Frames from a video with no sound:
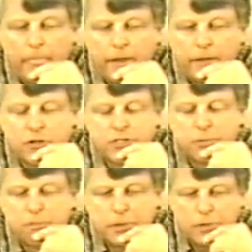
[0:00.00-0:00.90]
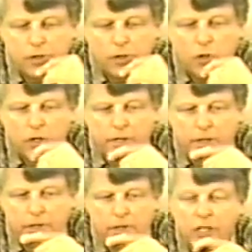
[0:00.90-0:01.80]
their superiority
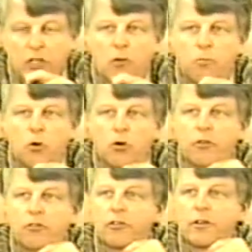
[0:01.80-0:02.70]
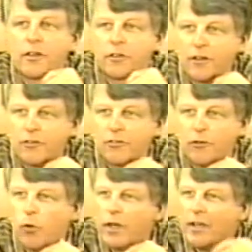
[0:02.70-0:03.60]
in their morals and ethics, the
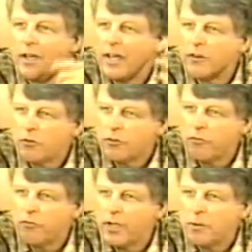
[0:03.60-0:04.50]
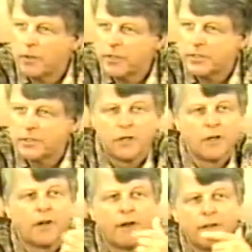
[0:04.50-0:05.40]
way they handled their families,
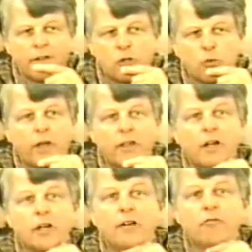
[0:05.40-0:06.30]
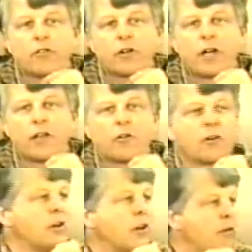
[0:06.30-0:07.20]
the way they lived together
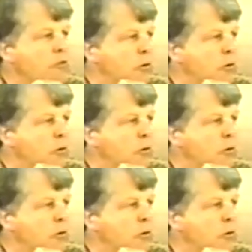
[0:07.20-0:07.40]
and loved the